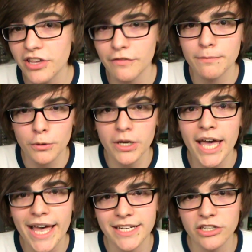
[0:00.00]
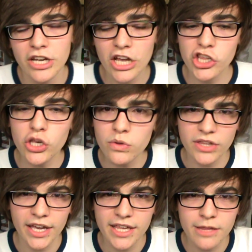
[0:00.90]
You have to book ahead, and
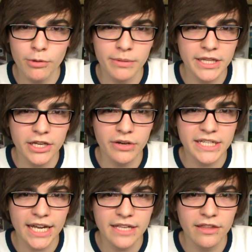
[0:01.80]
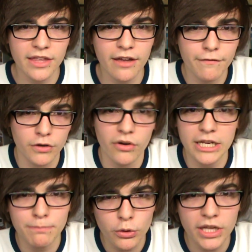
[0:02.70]
Tuesday is probably the only day that they've got
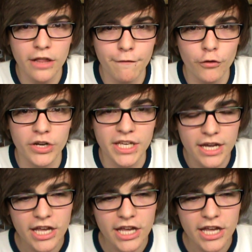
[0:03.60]
any bookings free.